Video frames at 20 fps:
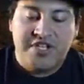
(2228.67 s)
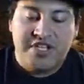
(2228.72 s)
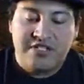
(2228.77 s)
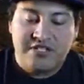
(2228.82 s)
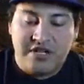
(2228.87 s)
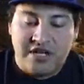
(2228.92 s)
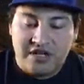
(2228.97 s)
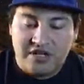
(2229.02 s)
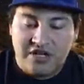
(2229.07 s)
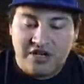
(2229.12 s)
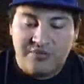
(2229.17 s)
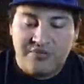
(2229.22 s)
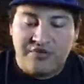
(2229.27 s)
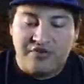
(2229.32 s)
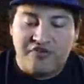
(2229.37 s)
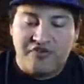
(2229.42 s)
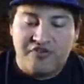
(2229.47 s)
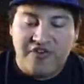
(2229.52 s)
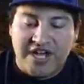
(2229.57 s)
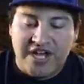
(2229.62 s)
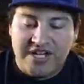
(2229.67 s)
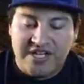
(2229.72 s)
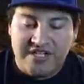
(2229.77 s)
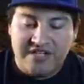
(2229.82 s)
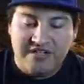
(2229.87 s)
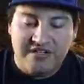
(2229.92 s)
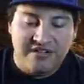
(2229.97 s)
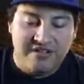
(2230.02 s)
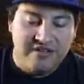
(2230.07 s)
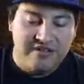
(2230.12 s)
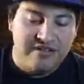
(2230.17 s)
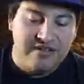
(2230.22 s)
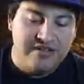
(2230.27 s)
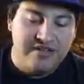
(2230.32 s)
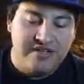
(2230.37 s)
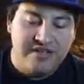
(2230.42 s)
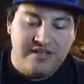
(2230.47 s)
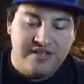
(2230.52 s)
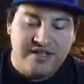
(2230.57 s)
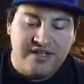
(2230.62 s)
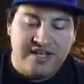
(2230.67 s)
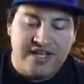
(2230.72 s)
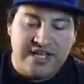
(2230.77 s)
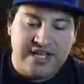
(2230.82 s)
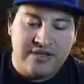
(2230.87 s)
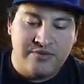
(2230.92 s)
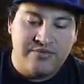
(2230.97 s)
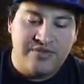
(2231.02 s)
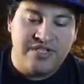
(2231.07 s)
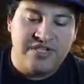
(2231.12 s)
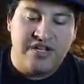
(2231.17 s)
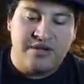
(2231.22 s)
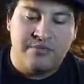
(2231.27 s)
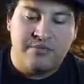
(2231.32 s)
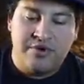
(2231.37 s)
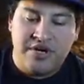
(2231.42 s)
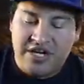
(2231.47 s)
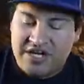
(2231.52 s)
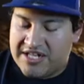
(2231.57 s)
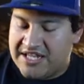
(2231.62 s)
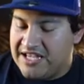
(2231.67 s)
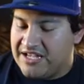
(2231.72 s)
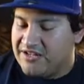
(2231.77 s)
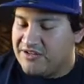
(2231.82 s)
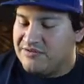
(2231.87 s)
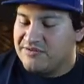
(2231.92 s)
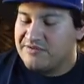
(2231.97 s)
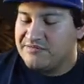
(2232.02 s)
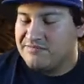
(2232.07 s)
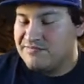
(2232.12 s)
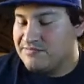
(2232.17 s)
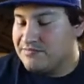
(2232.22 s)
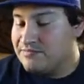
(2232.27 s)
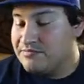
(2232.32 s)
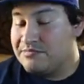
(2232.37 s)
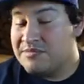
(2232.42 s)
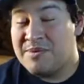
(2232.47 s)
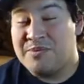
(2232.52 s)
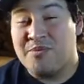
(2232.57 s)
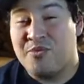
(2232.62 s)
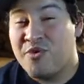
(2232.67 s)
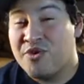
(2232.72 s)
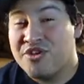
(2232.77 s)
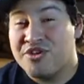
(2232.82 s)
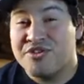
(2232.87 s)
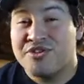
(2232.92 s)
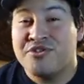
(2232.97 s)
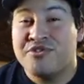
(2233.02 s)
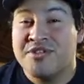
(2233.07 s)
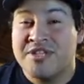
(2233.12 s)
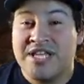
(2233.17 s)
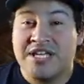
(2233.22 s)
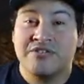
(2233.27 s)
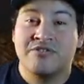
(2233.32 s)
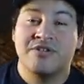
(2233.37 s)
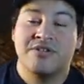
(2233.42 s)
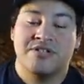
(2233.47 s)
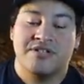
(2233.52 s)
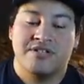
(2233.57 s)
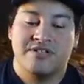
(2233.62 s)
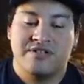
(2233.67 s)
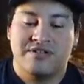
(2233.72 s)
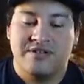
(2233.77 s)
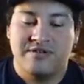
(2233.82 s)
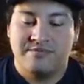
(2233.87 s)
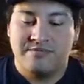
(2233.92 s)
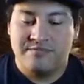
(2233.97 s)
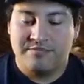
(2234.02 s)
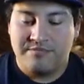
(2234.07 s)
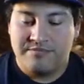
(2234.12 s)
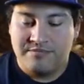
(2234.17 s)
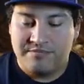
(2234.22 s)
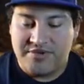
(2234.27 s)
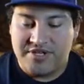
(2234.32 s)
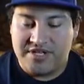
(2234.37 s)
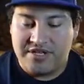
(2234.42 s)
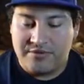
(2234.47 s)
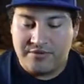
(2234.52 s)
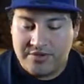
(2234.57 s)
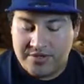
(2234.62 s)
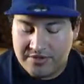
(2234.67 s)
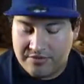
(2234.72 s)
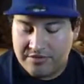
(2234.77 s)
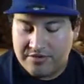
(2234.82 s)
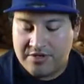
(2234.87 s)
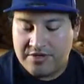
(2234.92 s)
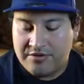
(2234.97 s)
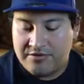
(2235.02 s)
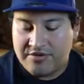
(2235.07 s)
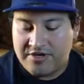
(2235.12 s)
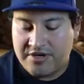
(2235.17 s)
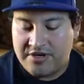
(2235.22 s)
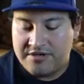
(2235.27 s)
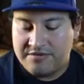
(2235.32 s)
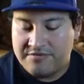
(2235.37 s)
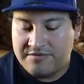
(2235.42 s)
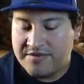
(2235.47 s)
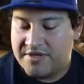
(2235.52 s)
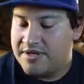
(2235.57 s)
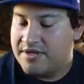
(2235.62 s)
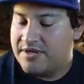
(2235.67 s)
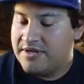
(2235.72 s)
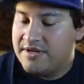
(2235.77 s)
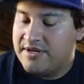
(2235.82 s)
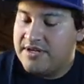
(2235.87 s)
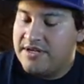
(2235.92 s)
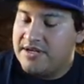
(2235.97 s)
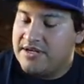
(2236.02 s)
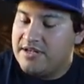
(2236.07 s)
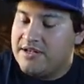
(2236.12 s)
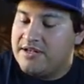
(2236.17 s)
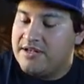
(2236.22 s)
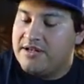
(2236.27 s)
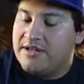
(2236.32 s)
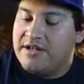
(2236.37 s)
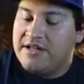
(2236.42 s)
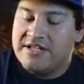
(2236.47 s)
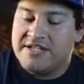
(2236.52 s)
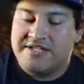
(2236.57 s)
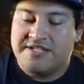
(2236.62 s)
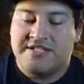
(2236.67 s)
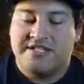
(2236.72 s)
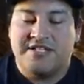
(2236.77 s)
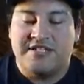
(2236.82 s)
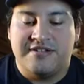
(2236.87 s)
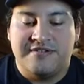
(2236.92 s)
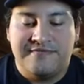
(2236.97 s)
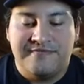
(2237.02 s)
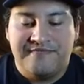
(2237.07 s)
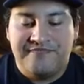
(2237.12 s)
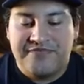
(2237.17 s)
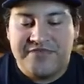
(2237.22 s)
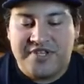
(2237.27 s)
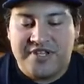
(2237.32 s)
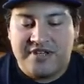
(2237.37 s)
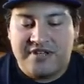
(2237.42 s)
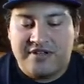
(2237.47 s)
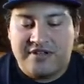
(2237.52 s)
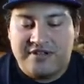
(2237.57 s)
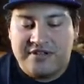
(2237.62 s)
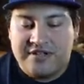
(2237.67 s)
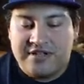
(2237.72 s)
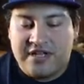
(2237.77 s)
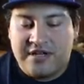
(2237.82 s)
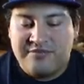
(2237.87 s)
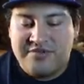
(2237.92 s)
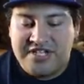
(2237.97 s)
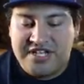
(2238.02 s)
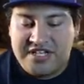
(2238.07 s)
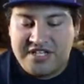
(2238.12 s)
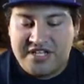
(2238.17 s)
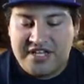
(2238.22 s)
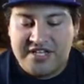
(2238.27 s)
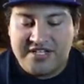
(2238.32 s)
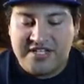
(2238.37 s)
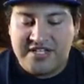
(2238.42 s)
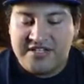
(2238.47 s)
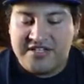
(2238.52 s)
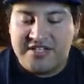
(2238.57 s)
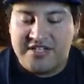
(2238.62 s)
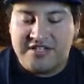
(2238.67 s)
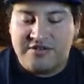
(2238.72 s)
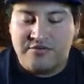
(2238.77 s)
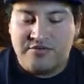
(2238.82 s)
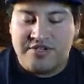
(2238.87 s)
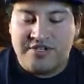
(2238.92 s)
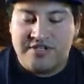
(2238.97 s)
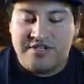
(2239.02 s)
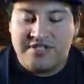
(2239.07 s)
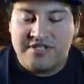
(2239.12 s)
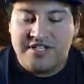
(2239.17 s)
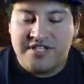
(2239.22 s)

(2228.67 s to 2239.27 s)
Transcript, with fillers: Saw a couple of fighting. And we saw probably like maybe one or two electrics. But here we go, code card. Uh, let's see. I'm going to take a guess at this one.